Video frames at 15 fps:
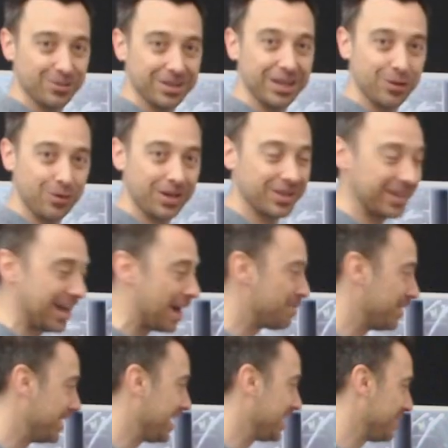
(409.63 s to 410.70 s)
really quickly
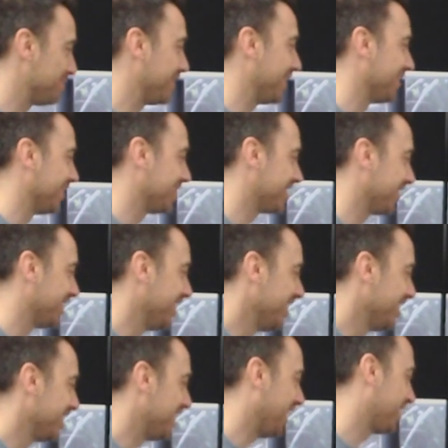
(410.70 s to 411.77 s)
up and down the piano. So
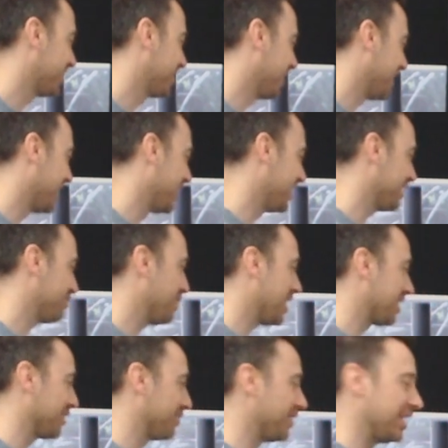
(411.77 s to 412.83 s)
that's uh, that's
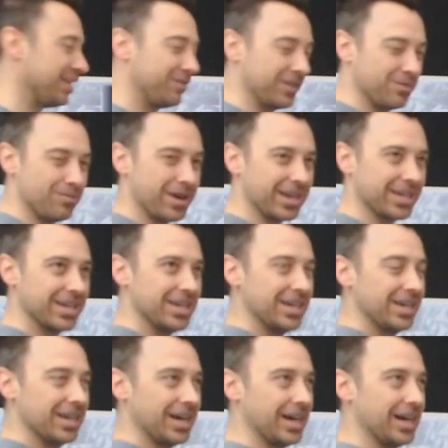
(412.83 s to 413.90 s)
part of the fun. If you can make
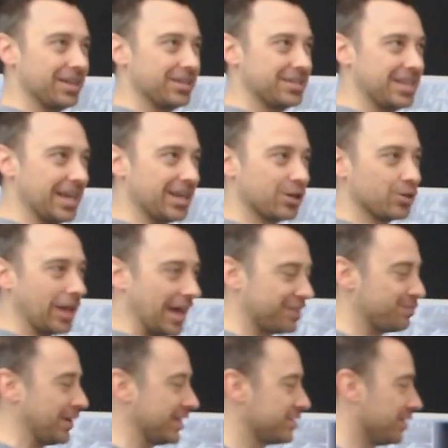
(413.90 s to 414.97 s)
uh, the technical
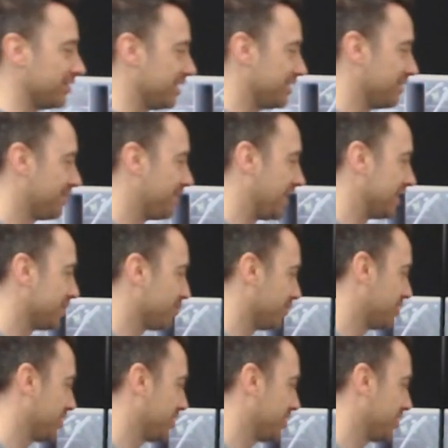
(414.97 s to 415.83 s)
aspect of it fun to